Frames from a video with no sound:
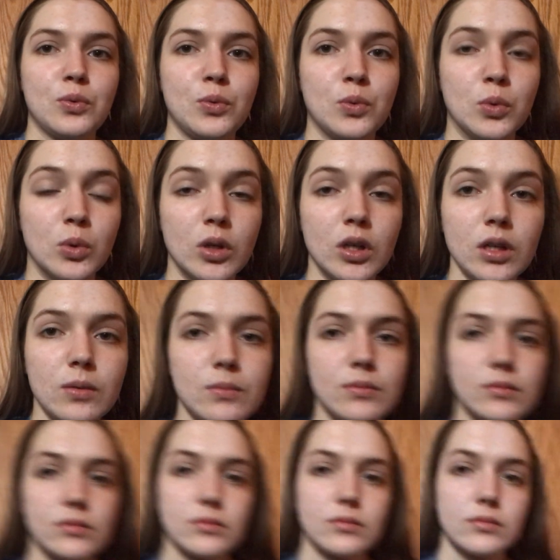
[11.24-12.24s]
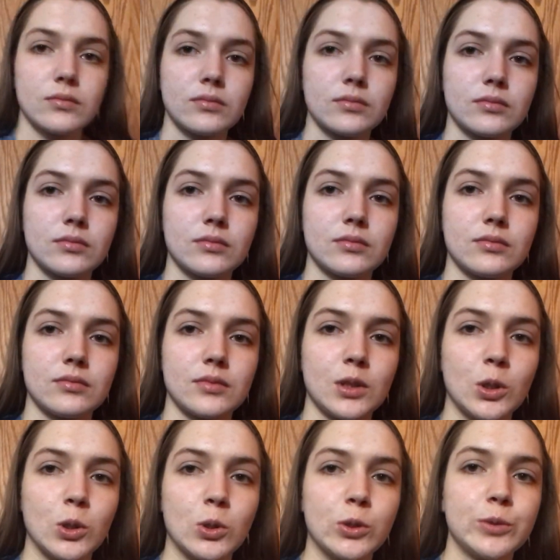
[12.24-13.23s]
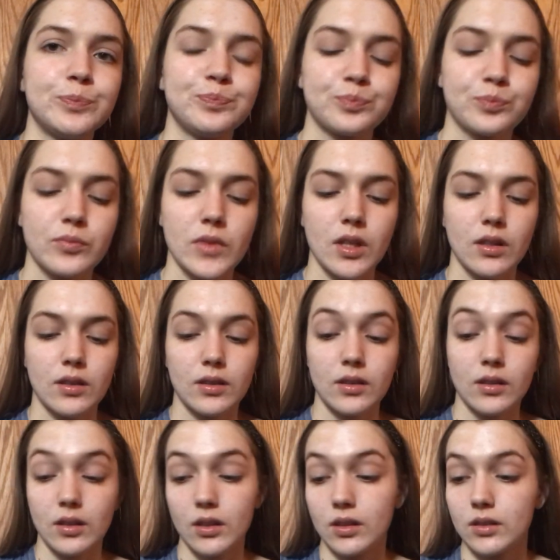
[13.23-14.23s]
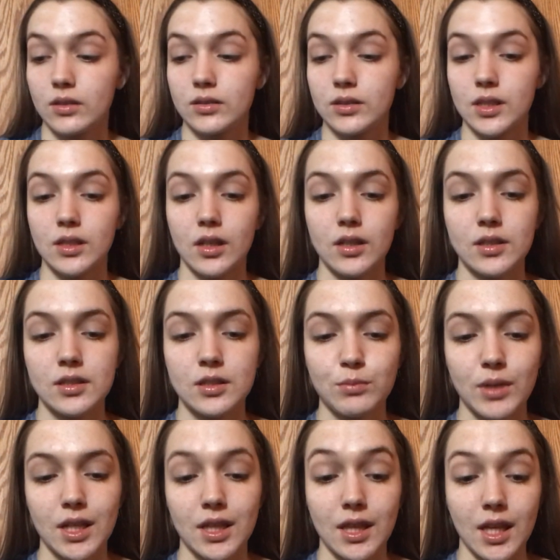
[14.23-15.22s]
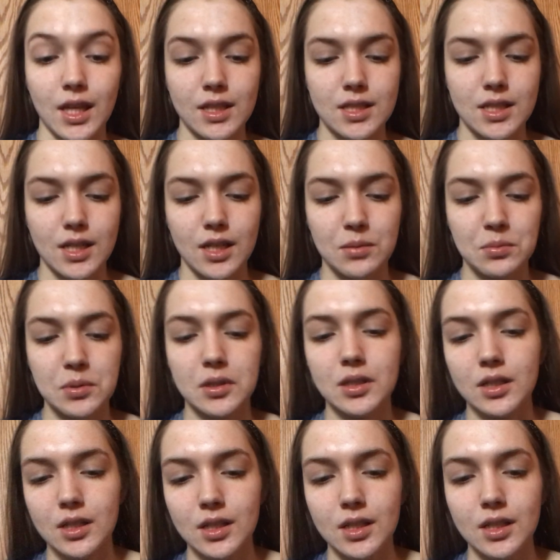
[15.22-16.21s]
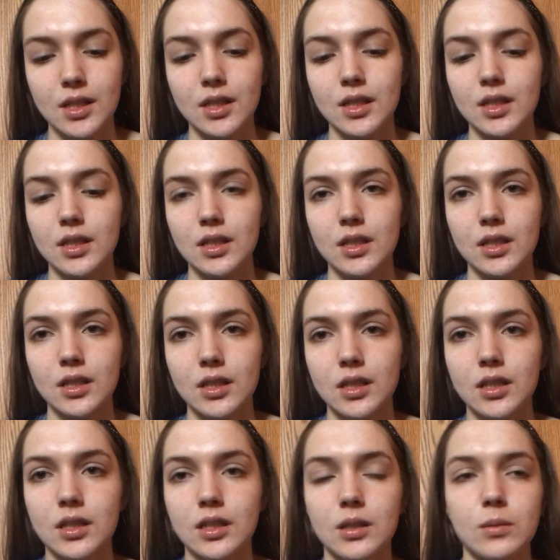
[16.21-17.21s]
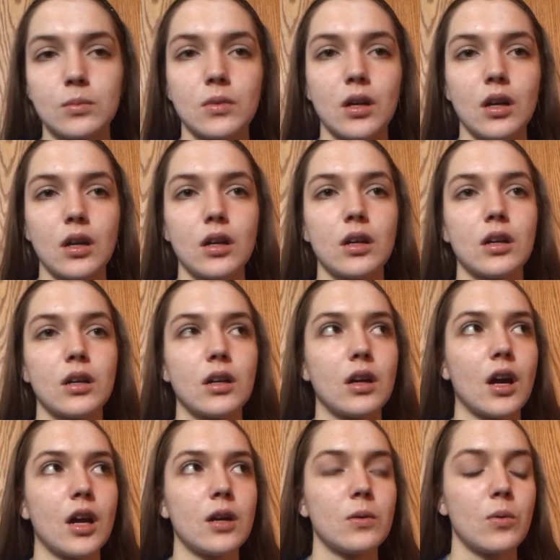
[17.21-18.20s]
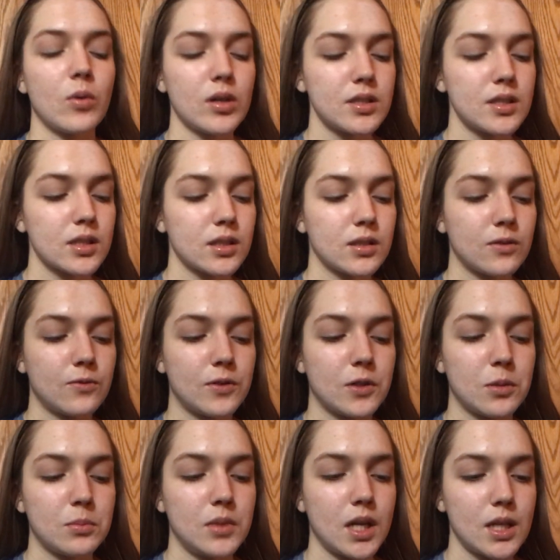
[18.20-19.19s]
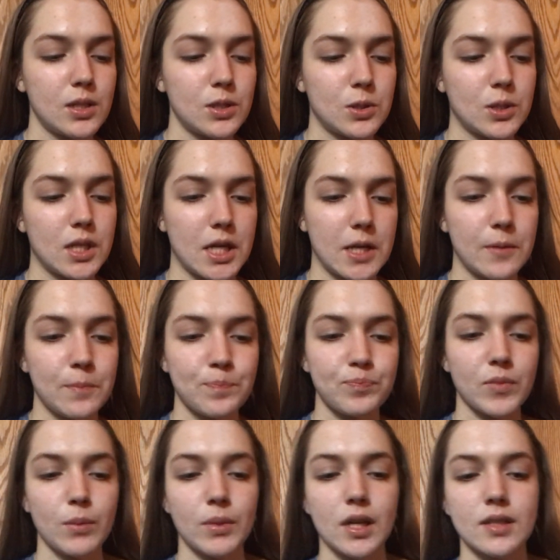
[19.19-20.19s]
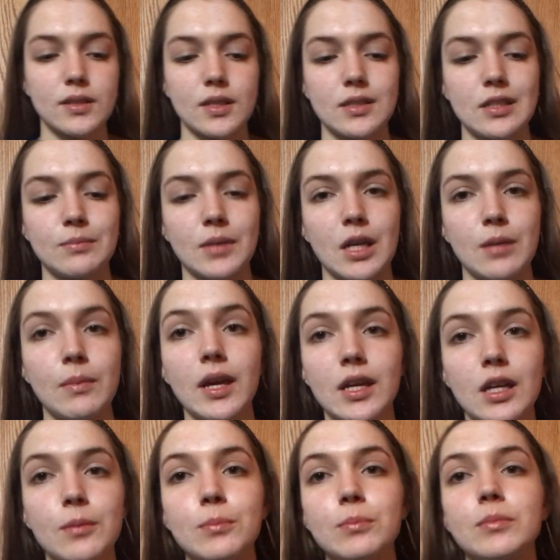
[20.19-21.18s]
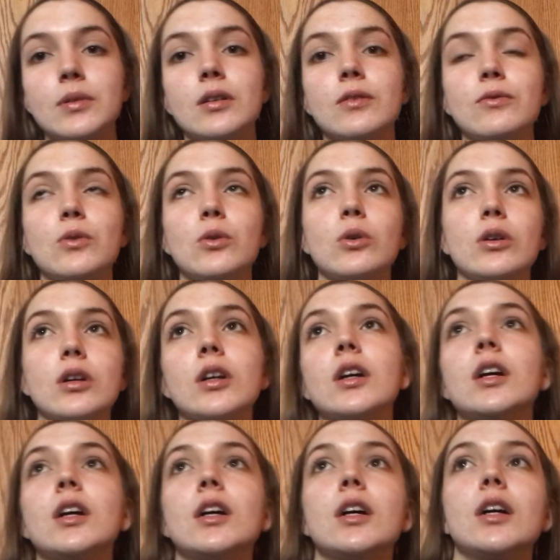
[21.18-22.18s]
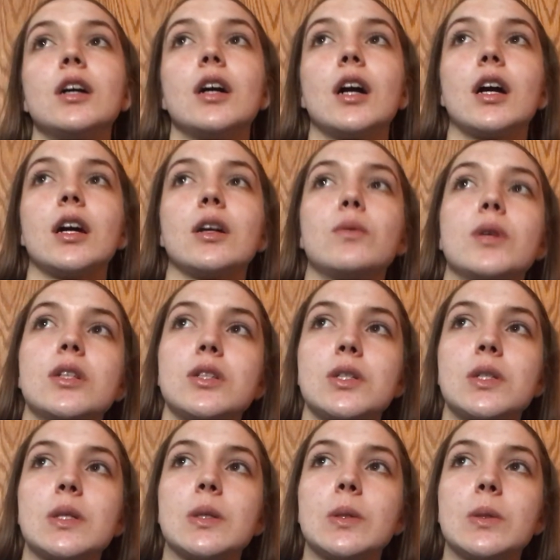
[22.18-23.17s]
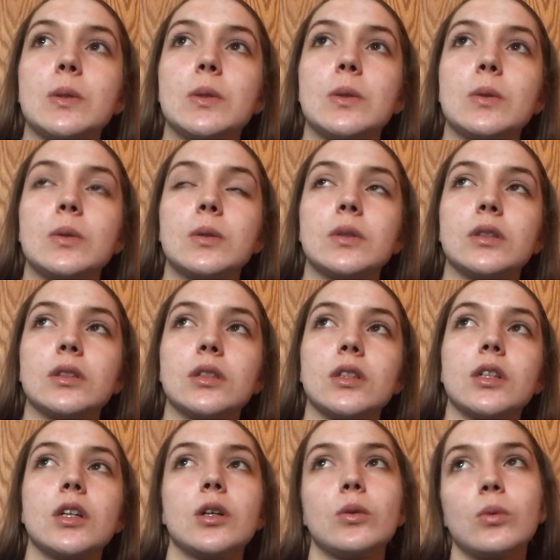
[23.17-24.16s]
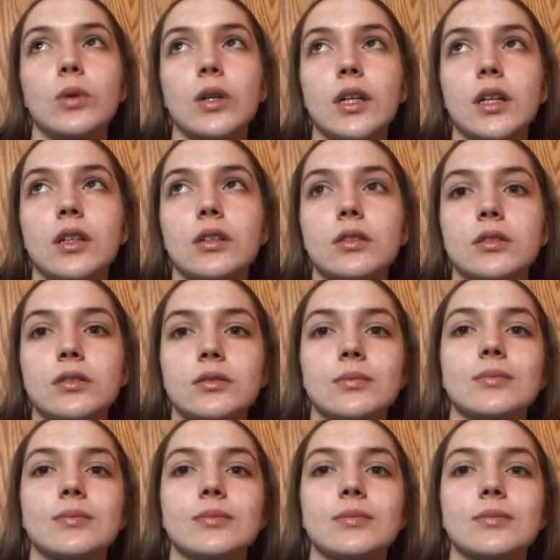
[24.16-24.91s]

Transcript: ooh, lol, did not expect that to happen. I was gonna film yesterday because I did my makeup before I went to, well,